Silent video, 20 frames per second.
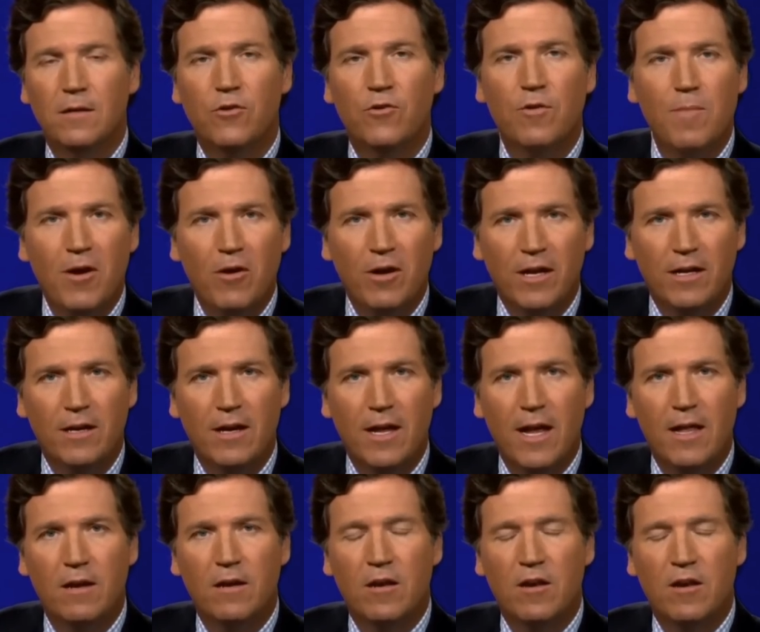You're an American
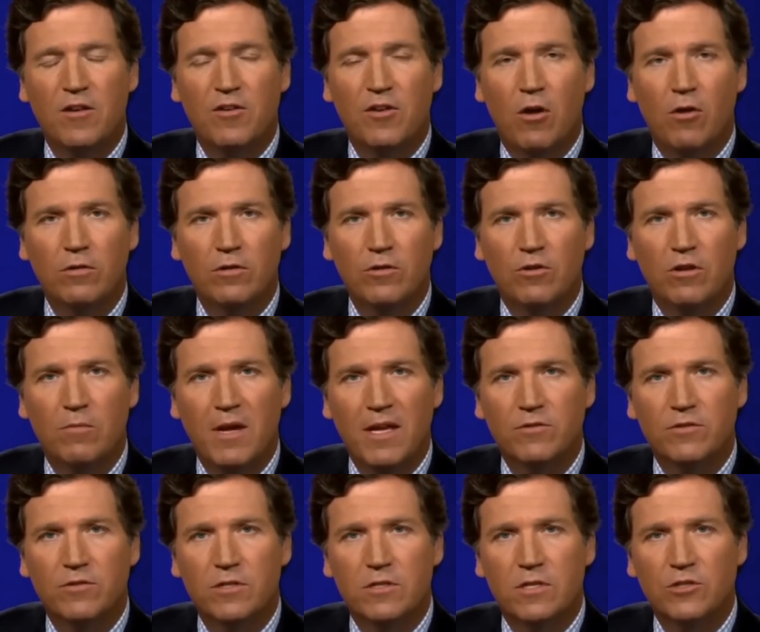and an adult. You can
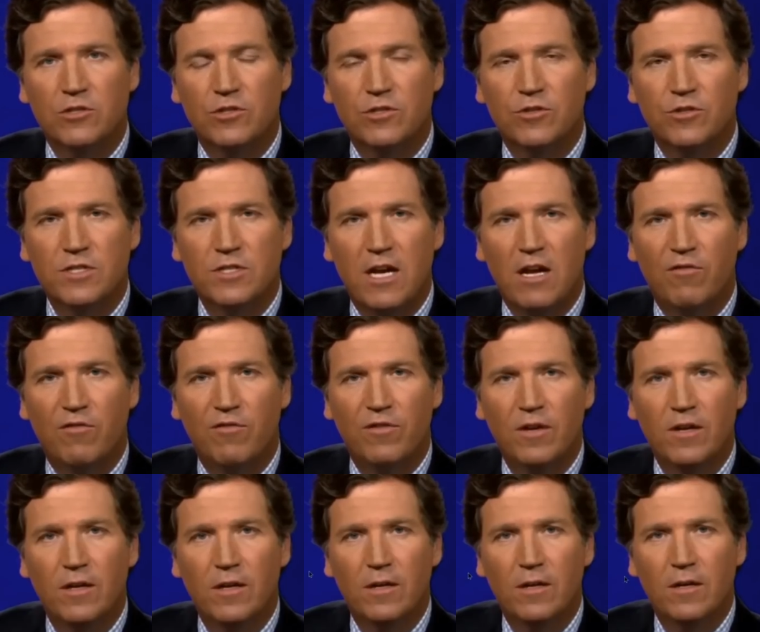make those decisions yourself.